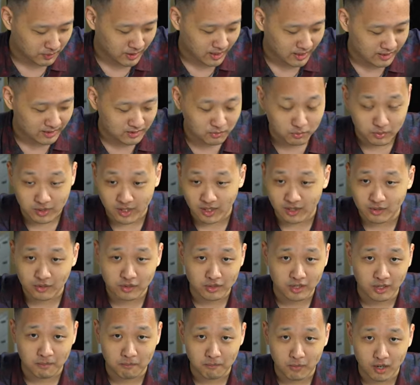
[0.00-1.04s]
But we are
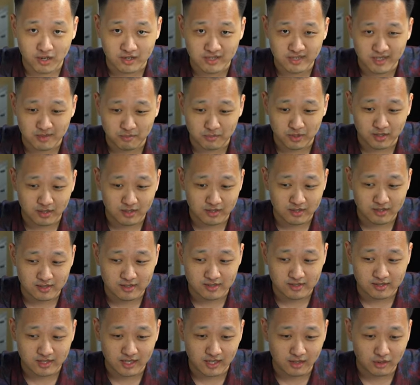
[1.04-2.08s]
going to unbox it
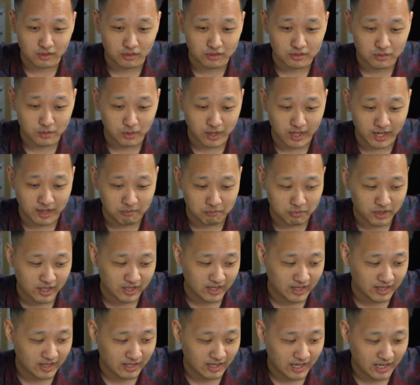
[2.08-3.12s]
because it looks quite epic
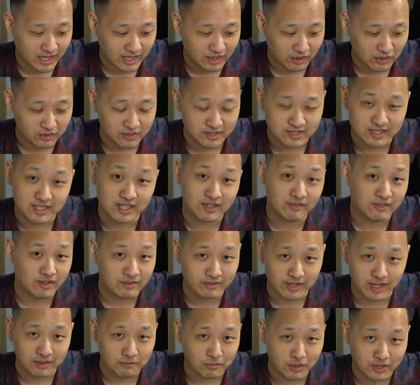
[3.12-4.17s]
and I honestly have
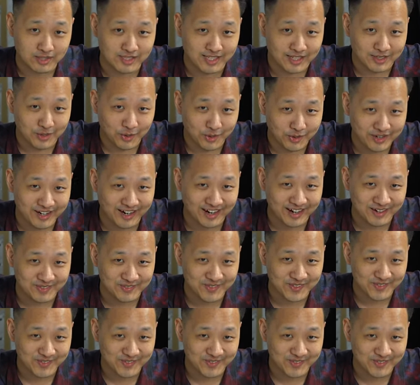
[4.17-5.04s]
never unboxed a go-kart